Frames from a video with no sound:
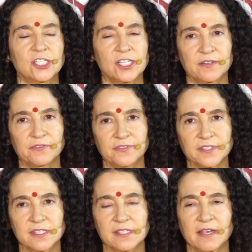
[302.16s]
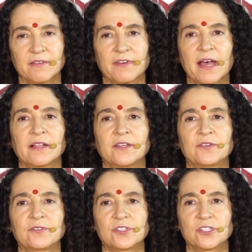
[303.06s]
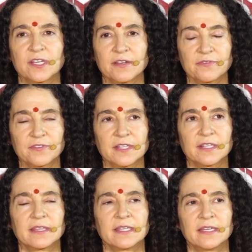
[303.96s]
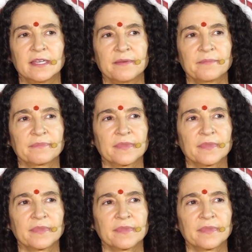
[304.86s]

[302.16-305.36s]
shifts and values shift, that the